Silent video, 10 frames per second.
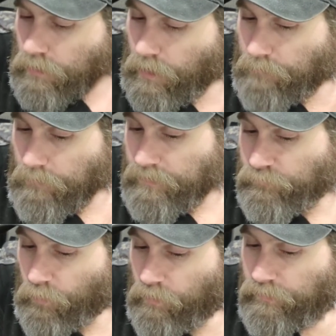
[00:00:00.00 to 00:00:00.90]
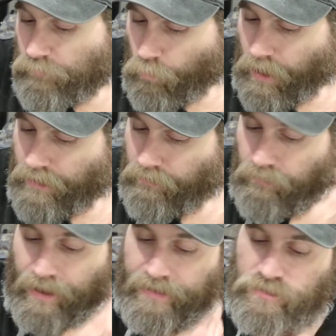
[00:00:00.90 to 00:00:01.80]
As far as
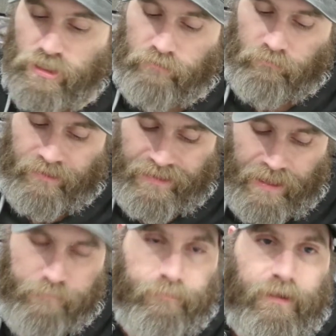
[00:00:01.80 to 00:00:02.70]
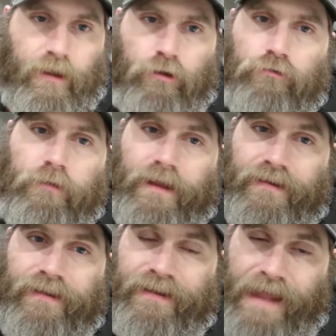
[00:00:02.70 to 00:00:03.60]
water, I generally keep
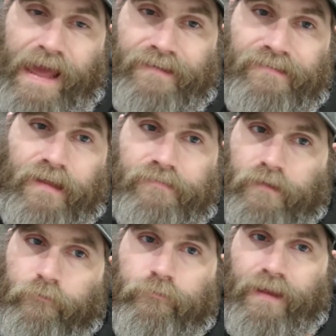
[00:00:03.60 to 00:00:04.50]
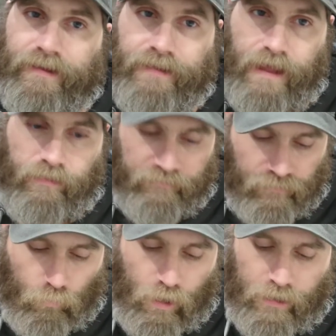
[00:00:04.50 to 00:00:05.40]
in excess of 10 gallons
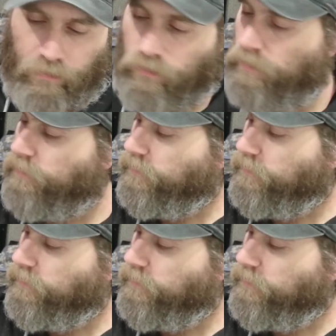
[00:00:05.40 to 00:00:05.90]
of water.